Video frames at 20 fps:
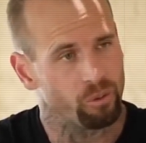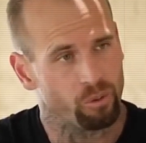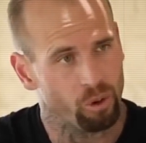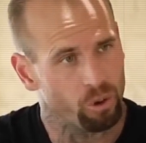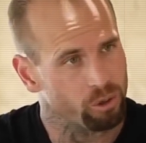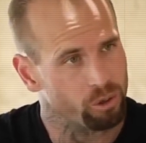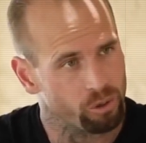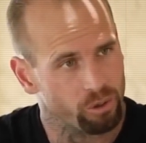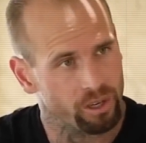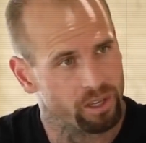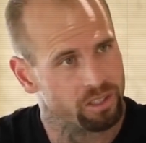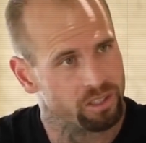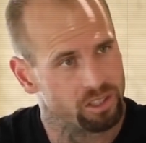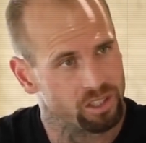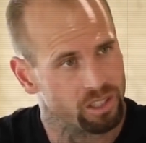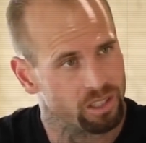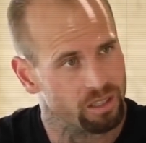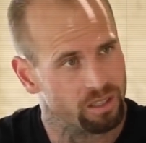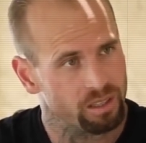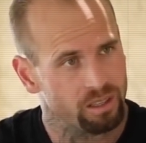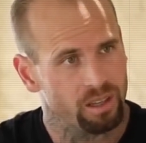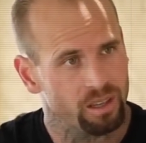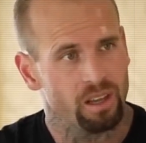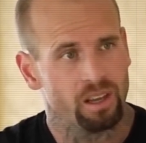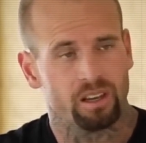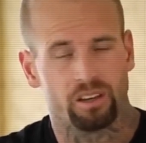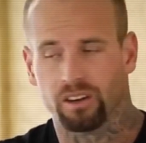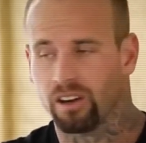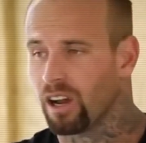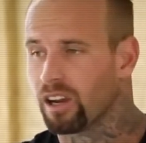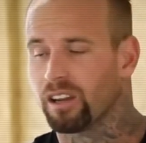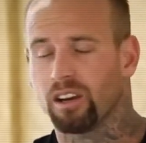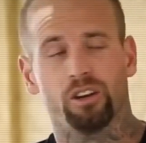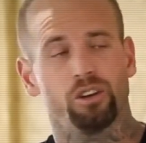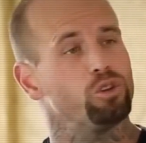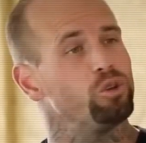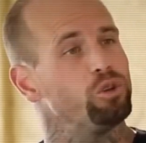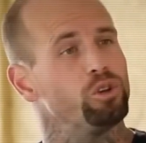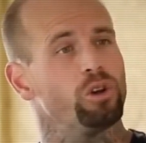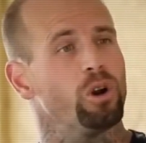online courses and
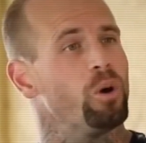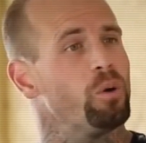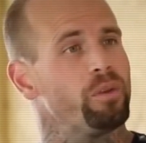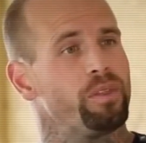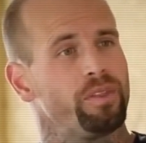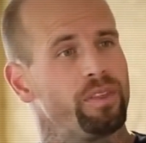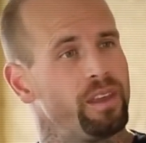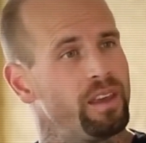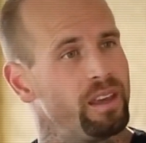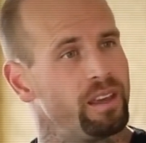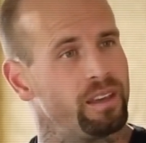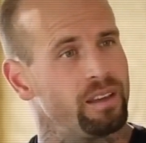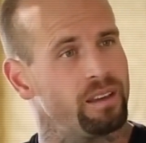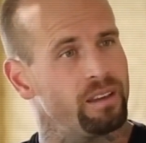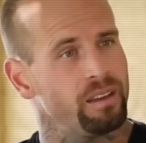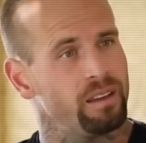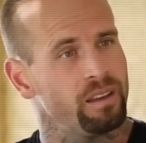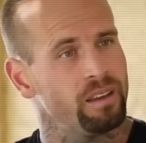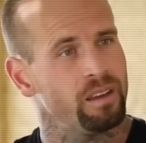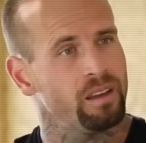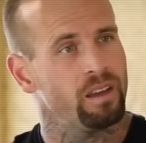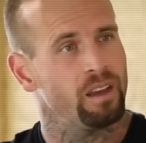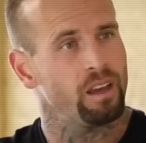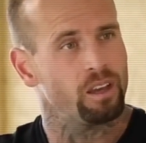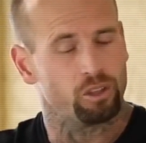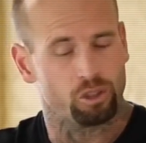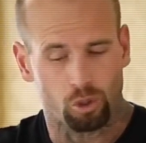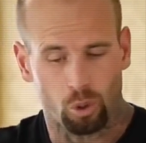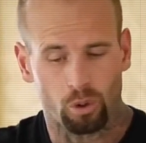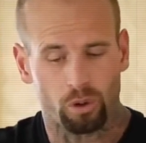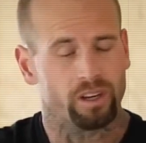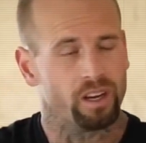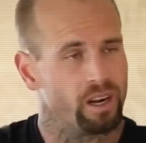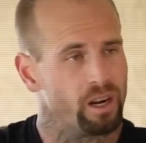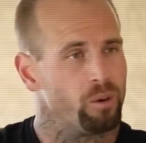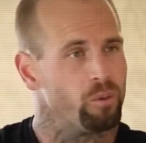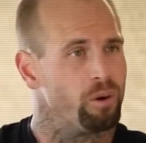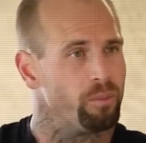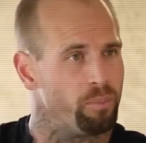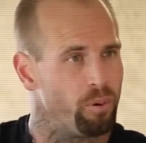popped up on the YouTube channel Fresh
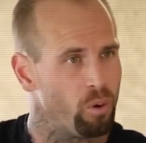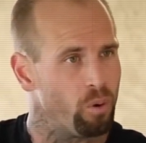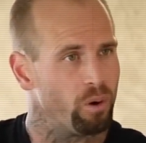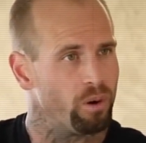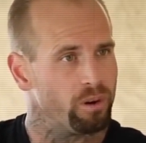Out,